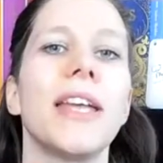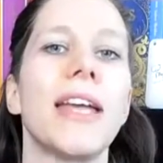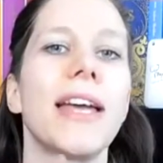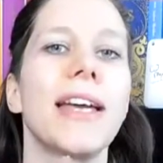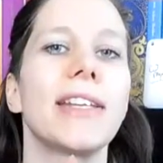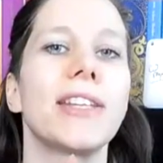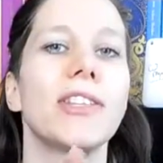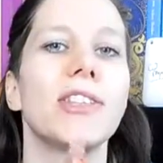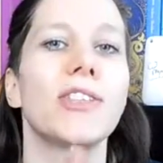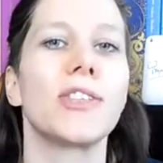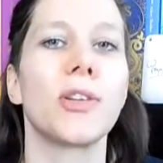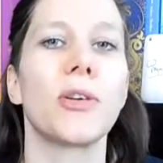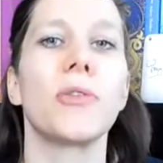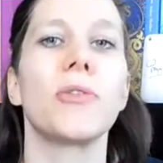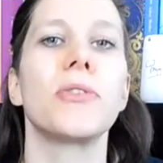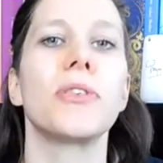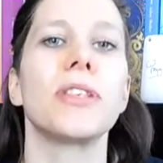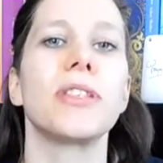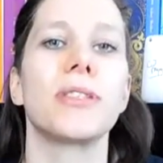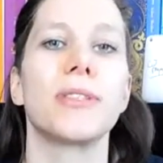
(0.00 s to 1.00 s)
yeah, the
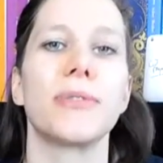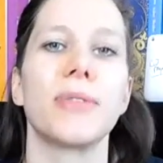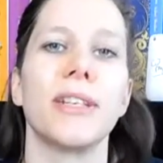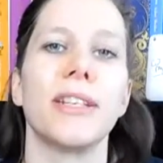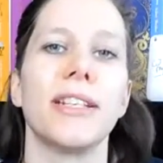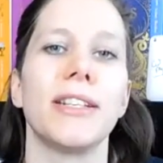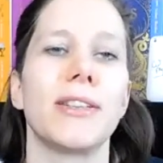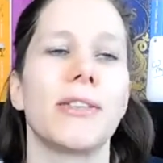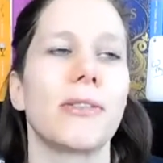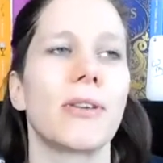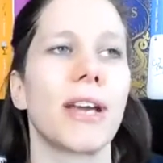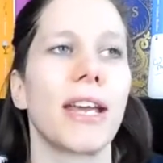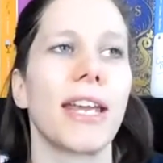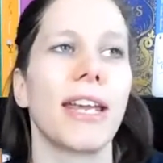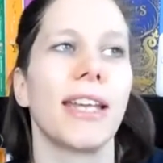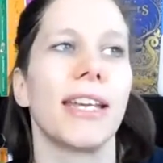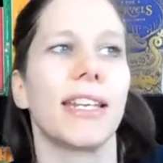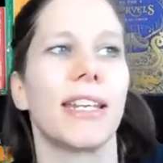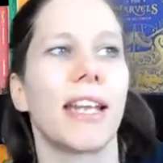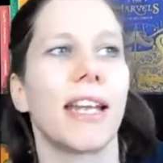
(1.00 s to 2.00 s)
story is really
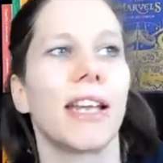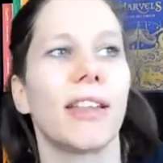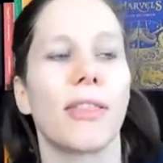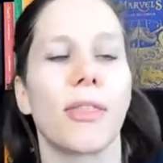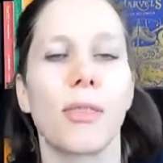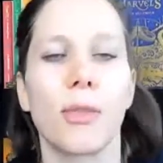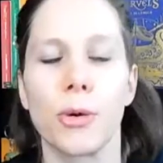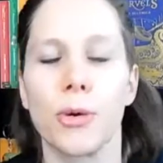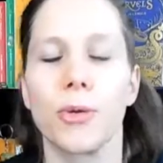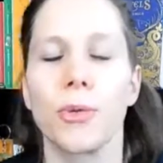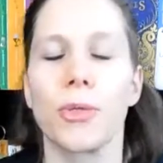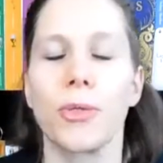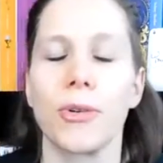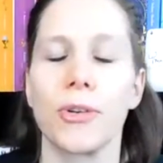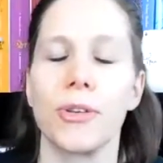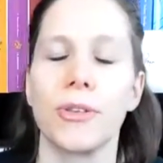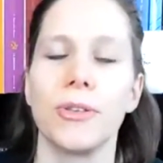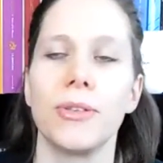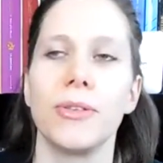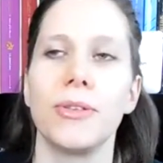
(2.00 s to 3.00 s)
great and thought
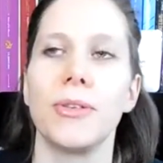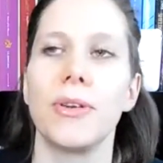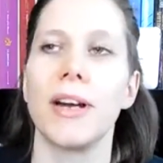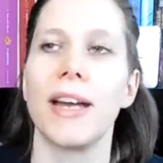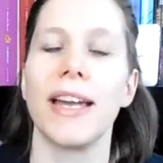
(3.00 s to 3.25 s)
through,